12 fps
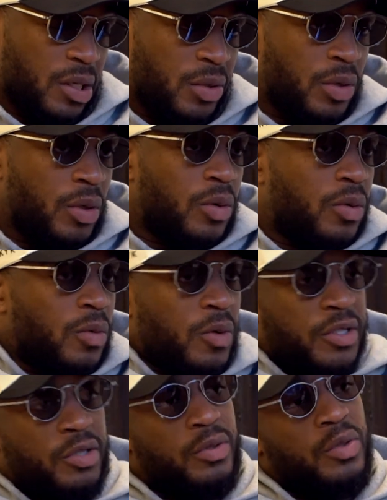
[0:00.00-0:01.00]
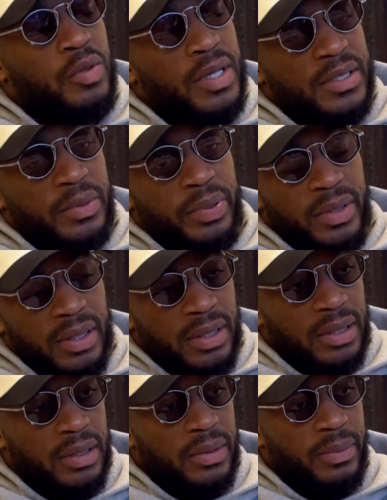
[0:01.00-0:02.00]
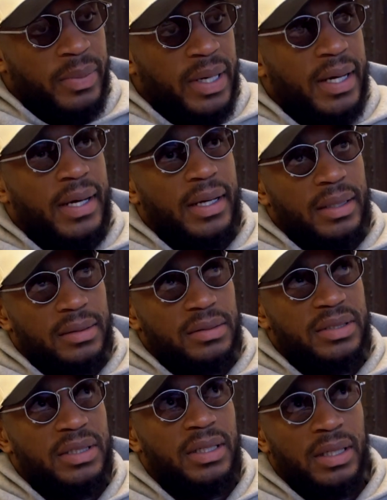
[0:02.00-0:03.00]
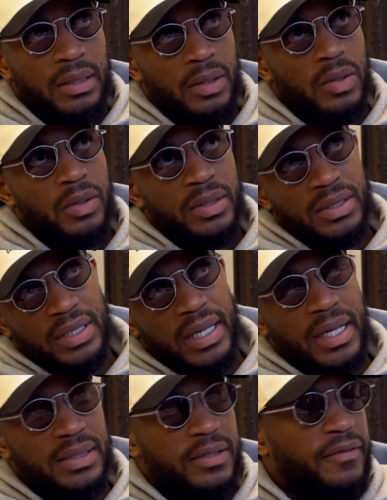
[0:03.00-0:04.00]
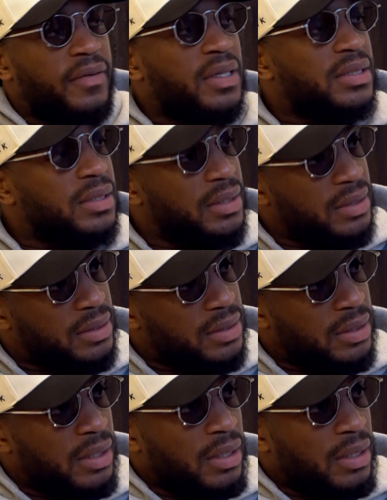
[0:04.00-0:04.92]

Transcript: you know, what you do as a player by saying, oh, this guy's defenseless,